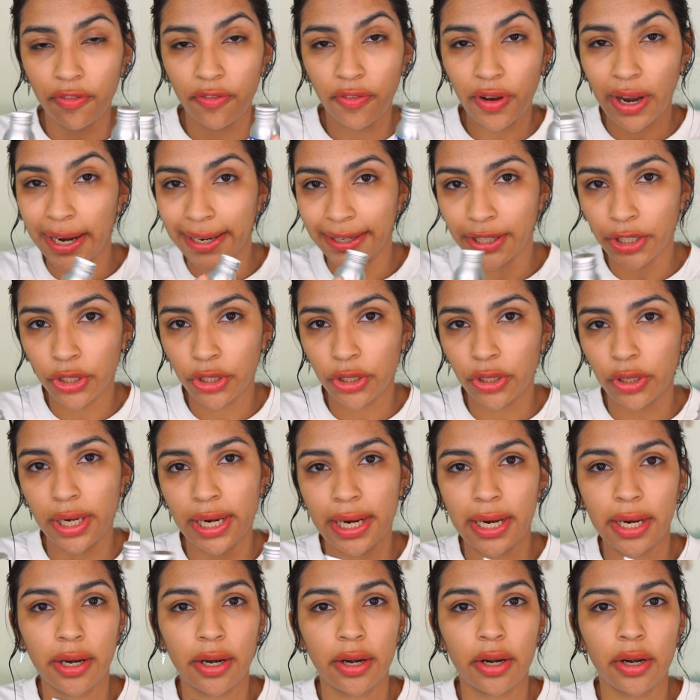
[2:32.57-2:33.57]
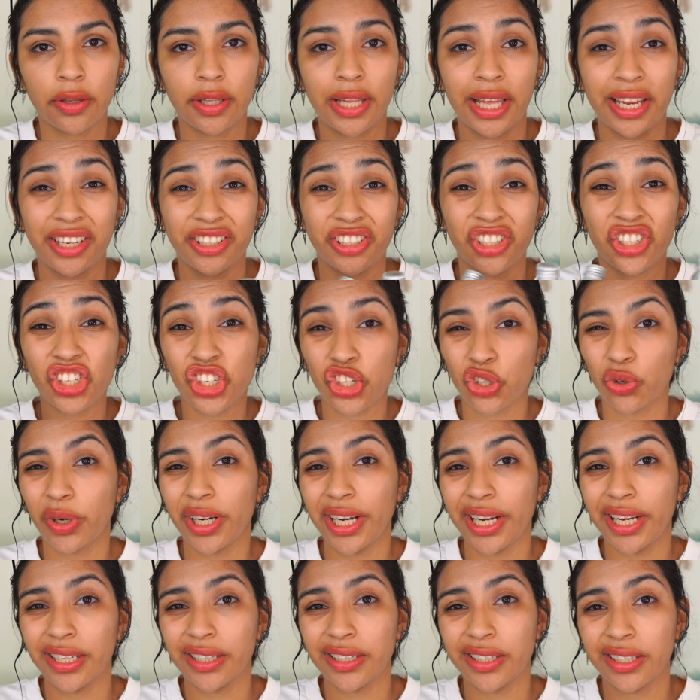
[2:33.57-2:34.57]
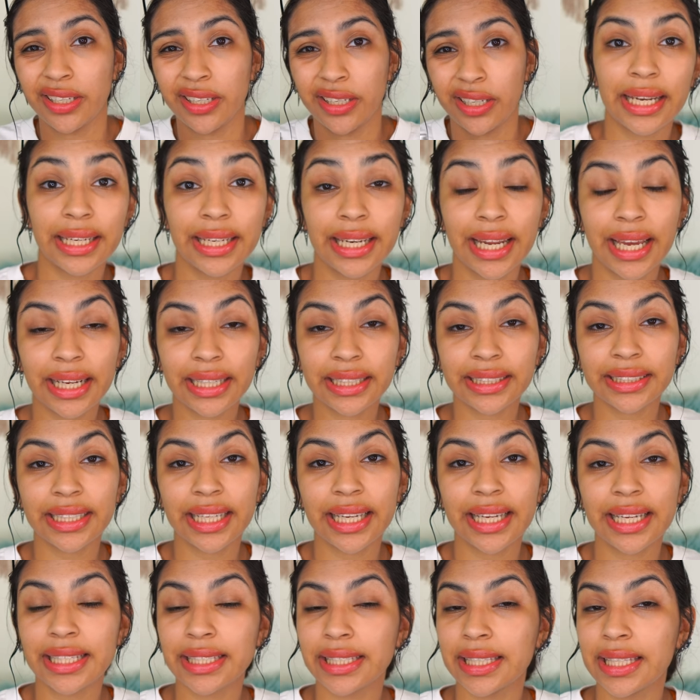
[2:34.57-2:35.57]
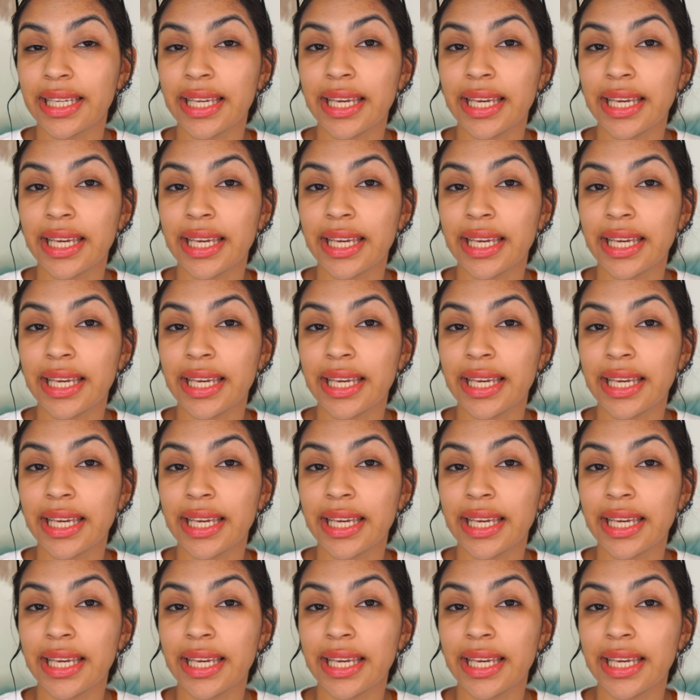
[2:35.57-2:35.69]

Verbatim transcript: finer hair that is straight. Next is